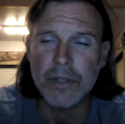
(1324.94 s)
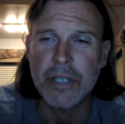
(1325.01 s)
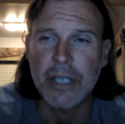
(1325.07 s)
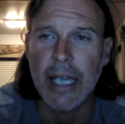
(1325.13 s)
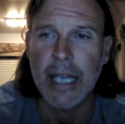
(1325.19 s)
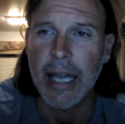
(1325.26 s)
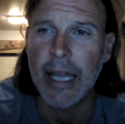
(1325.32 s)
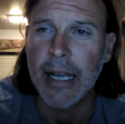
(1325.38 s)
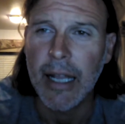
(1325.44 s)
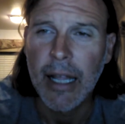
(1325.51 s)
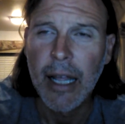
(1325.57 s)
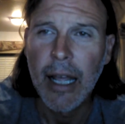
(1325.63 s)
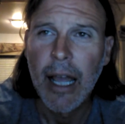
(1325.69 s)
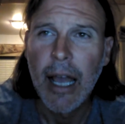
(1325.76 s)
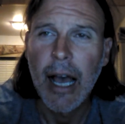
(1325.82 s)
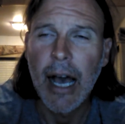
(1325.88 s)
I don't
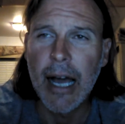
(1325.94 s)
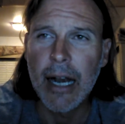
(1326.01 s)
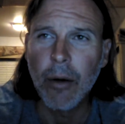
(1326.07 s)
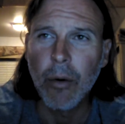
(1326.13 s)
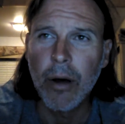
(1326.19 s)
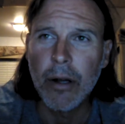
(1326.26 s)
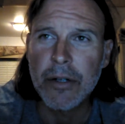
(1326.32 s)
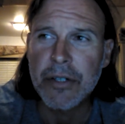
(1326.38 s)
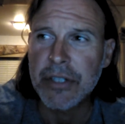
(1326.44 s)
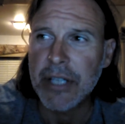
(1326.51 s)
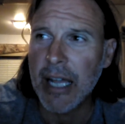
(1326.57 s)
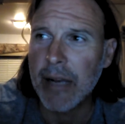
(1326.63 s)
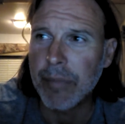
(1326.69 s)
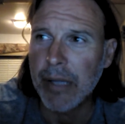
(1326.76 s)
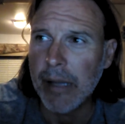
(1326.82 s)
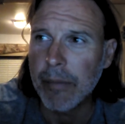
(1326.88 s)
understand people
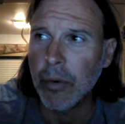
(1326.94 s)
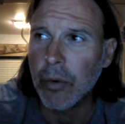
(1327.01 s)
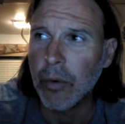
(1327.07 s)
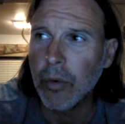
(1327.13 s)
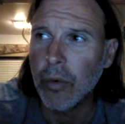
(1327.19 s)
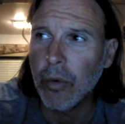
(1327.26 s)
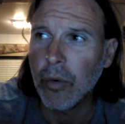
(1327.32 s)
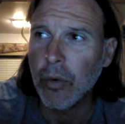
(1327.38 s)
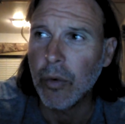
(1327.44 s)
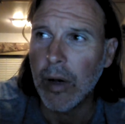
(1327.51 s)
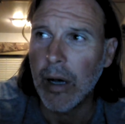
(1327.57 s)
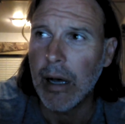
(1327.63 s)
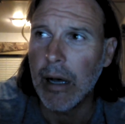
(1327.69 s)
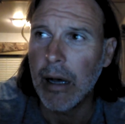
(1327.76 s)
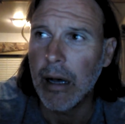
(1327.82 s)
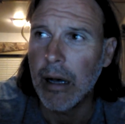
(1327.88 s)
who
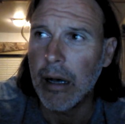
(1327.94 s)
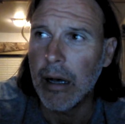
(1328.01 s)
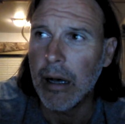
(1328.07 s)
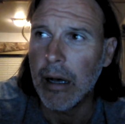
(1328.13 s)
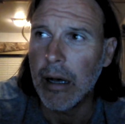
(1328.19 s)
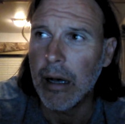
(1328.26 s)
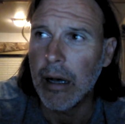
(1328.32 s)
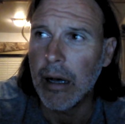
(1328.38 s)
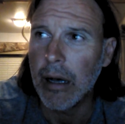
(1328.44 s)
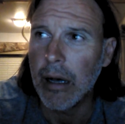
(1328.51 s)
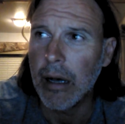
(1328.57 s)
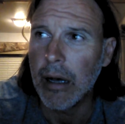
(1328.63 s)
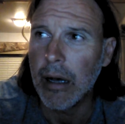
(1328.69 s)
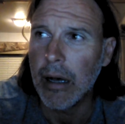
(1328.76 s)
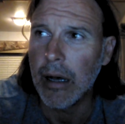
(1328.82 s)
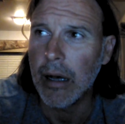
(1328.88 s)
like something's
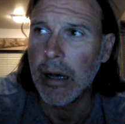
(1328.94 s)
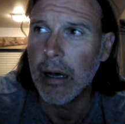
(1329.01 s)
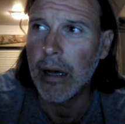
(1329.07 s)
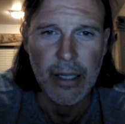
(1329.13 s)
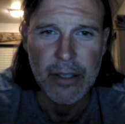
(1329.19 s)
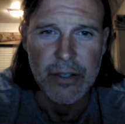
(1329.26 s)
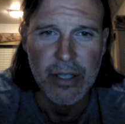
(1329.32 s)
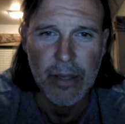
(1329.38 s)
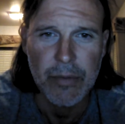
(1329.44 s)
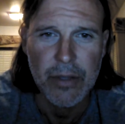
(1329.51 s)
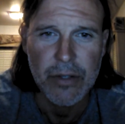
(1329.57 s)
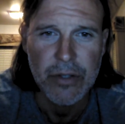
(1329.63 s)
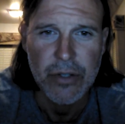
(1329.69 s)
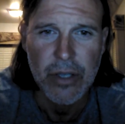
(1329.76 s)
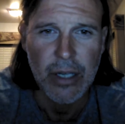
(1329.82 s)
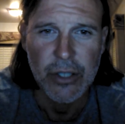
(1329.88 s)
going to change with him.
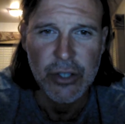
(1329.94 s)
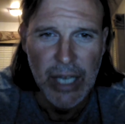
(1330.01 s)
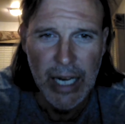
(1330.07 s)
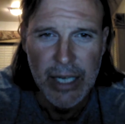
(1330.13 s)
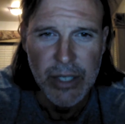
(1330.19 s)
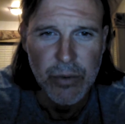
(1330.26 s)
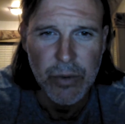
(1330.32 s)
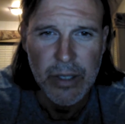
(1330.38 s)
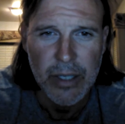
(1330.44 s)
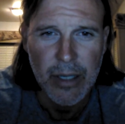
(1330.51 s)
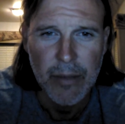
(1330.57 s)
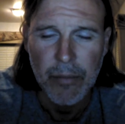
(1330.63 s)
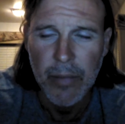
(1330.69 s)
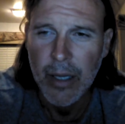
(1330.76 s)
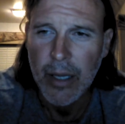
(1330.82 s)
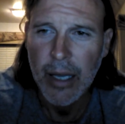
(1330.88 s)
I mean,
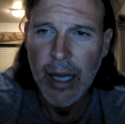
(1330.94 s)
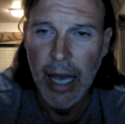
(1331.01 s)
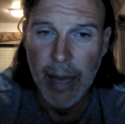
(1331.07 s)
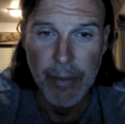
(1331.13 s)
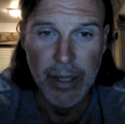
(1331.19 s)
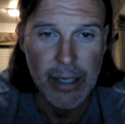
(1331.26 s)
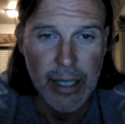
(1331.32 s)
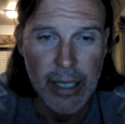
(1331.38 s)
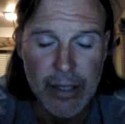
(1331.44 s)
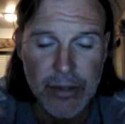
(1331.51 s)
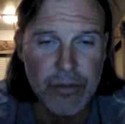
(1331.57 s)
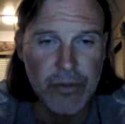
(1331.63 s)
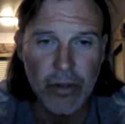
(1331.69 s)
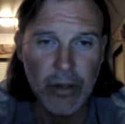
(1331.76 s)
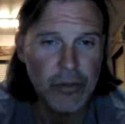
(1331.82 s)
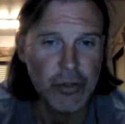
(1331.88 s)
trust me,
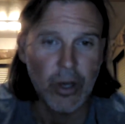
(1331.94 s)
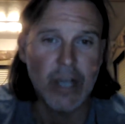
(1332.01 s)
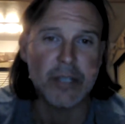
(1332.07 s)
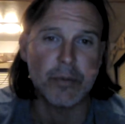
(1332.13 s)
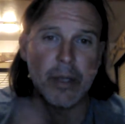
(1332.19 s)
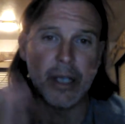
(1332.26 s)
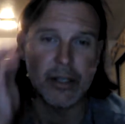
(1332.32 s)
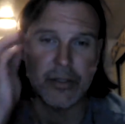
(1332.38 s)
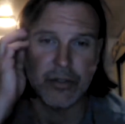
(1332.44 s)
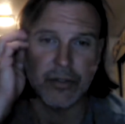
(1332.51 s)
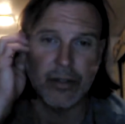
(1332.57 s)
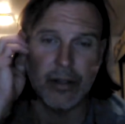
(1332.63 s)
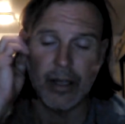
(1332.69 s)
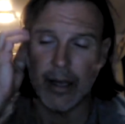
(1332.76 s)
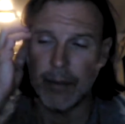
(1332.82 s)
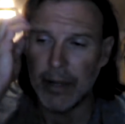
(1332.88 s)
Hillary is by
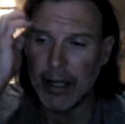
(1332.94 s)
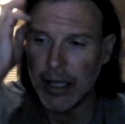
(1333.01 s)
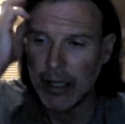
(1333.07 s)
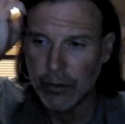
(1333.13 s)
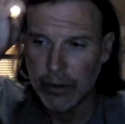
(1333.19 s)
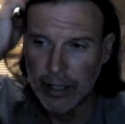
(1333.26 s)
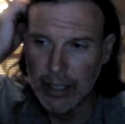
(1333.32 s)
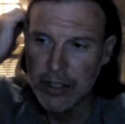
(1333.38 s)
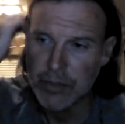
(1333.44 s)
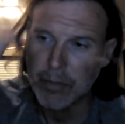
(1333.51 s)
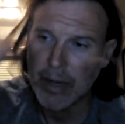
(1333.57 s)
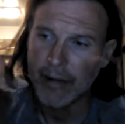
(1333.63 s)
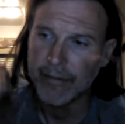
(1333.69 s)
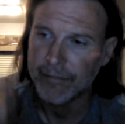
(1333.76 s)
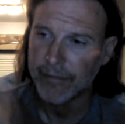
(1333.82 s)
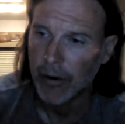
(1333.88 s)
far the worst case
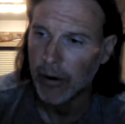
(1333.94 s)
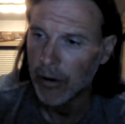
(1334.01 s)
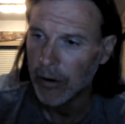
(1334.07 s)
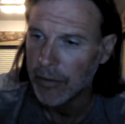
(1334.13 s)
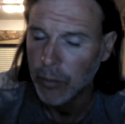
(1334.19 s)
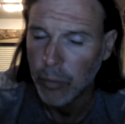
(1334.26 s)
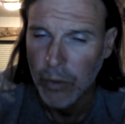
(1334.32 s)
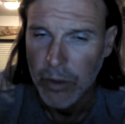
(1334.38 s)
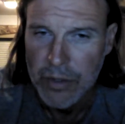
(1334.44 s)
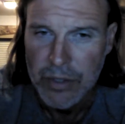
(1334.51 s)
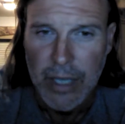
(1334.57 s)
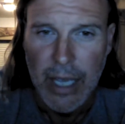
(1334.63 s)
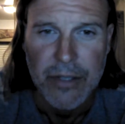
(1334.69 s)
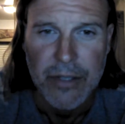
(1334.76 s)
scenario, but